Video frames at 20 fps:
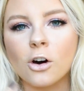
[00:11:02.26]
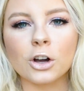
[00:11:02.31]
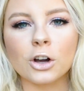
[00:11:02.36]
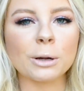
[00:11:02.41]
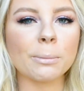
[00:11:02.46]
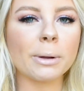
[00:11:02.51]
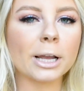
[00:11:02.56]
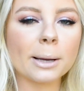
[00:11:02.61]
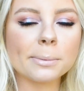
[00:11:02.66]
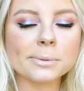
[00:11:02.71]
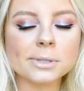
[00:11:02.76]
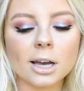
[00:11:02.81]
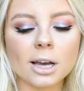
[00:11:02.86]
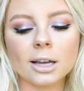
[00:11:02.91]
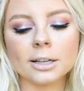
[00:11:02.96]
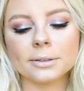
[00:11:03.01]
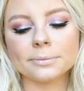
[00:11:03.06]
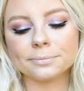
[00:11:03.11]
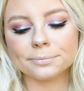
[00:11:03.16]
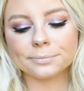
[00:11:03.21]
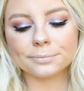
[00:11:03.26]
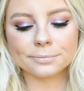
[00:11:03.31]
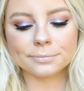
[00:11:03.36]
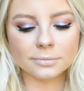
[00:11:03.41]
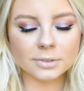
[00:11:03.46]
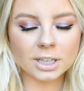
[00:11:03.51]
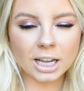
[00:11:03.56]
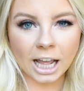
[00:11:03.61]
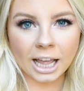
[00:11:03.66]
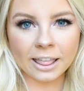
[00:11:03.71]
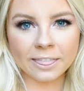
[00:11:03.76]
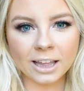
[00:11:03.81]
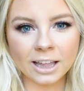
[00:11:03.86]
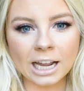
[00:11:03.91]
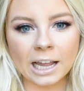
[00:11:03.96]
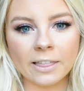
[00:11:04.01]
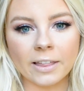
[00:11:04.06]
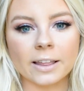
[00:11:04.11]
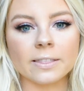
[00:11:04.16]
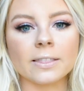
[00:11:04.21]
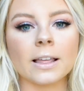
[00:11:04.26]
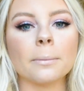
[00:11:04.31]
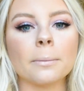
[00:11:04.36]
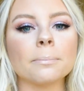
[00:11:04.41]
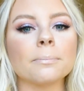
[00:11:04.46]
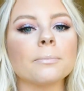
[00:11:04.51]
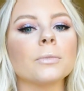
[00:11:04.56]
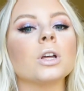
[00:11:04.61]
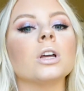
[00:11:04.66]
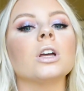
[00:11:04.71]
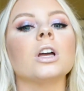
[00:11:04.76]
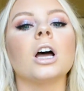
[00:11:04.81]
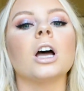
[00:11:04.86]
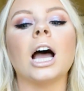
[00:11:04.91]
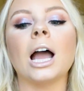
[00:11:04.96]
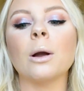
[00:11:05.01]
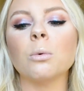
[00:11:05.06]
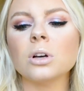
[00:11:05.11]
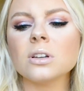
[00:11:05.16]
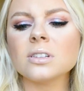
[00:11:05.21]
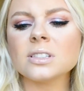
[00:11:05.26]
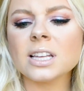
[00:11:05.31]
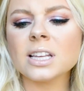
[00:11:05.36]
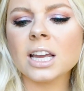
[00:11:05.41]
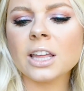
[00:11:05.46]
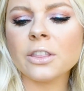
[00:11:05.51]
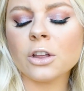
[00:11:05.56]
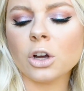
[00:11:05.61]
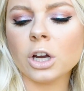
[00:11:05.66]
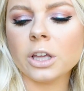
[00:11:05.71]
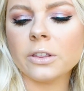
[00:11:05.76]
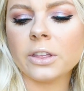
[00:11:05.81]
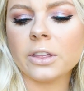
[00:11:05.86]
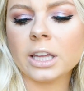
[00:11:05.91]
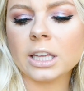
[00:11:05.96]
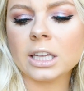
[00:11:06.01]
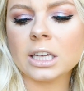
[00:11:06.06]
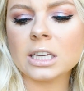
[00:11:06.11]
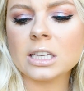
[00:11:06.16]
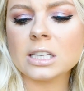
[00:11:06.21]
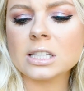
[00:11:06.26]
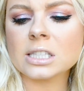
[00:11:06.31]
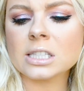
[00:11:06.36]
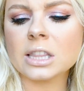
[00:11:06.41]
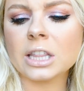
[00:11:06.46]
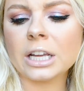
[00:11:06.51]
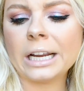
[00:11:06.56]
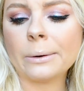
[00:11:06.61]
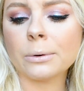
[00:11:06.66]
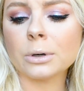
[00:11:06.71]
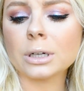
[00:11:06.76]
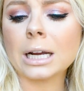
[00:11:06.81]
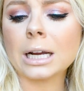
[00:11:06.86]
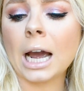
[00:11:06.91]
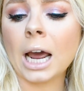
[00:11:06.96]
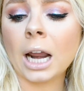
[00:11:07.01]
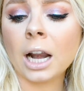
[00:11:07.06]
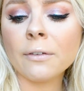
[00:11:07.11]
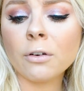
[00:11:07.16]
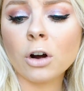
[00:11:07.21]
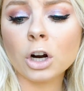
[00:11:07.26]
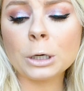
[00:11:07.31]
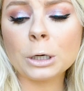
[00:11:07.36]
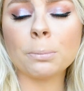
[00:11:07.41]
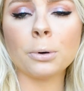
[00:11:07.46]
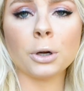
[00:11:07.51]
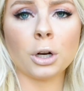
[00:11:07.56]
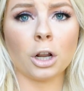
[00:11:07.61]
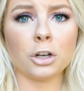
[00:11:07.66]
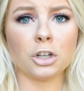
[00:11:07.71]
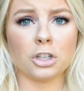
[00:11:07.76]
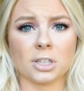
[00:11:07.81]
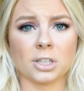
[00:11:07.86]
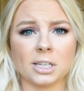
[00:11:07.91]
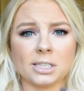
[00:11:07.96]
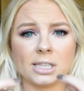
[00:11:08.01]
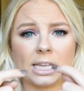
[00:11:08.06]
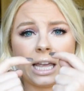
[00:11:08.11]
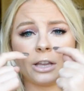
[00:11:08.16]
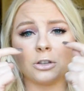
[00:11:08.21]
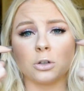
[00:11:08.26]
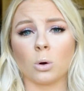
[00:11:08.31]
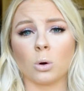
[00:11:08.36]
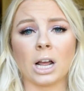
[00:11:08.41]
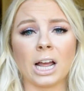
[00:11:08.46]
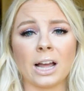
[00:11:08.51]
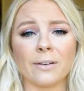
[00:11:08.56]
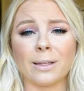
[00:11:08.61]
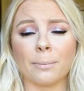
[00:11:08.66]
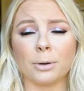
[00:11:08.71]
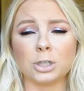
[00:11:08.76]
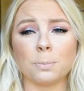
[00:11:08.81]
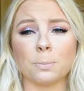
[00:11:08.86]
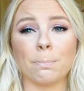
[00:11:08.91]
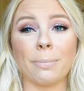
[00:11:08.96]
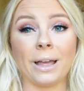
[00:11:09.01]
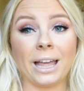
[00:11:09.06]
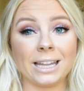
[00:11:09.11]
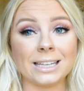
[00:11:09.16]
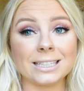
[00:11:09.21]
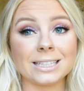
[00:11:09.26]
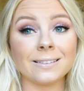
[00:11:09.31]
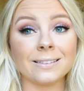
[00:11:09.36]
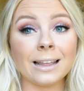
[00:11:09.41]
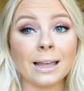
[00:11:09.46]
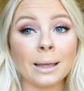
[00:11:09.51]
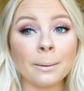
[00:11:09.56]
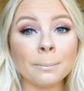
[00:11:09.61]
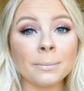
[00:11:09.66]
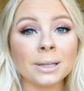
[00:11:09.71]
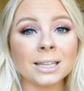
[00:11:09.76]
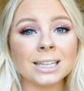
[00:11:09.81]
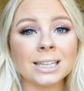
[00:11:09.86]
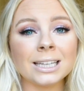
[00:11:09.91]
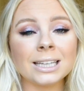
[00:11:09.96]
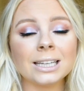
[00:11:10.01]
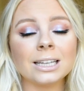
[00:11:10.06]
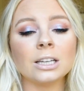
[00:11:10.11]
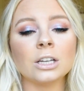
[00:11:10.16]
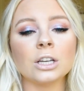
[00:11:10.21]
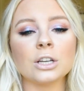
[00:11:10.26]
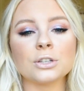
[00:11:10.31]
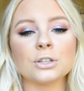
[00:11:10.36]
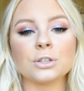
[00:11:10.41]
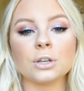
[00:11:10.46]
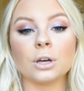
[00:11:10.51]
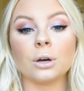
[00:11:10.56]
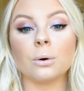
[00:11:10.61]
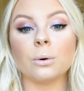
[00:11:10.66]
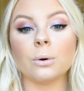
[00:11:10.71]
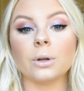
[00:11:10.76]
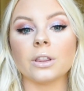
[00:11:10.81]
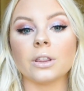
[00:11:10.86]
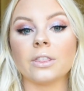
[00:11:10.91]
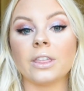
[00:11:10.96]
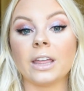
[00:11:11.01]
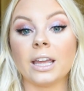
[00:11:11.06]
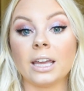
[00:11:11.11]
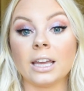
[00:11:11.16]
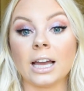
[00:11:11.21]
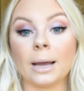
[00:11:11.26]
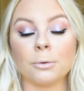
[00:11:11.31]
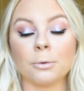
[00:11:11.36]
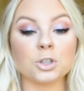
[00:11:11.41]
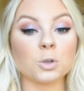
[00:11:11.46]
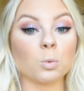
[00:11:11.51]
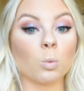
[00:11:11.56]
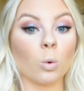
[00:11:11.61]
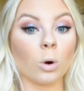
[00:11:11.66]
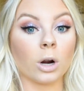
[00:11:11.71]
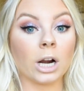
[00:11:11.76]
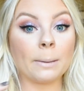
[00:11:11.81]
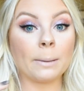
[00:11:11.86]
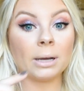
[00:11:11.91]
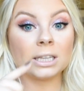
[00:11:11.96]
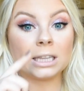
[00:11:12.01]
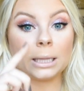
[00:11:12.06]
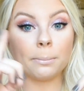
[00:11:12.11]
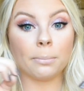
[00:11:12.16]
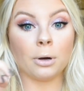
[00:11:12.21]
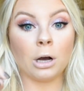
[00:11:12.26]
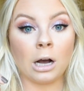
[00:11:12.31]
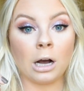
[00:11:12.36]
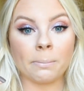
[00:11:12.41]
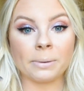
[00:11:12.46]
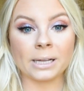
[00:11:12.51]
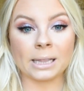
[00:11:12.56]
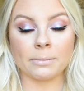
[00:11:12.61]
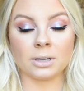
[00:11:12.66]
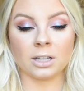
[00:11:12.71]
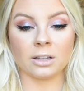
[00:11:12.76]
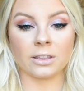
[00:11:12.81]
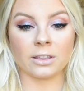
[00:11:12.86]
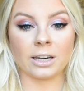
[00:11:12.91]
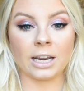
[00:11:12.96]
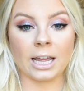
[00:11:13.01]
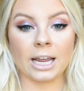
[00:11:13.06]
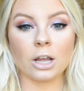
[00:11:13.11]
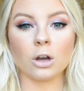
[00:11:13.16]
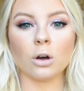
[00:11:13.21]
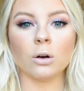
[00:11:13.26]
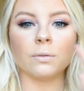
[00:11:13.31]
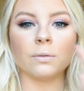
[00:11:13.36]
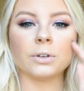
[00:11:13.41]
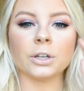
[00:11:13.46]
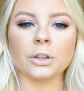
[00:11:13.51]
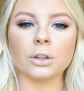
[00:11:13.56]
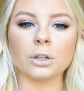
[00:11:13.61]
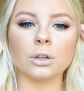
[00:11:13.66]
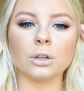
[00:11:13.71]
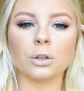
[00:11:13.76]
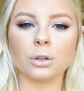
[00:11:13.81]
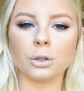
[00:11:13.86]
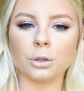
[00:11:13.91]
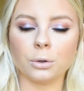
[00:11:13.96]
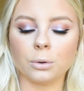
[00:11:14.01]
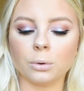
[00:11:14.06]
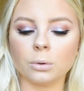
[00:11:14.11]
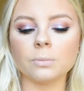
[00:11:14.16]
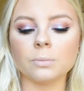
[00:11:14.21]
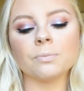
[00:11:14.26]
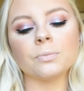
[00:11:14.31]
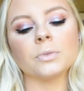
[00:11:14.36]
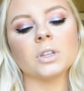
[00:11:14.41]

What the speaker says: all your makeup's on, I think I like them. I will say the only thing is they were kind of hard to put on just because they don't have that much bend in them. So I'm just worried about them popping in the middle of the night. Hopefully the glue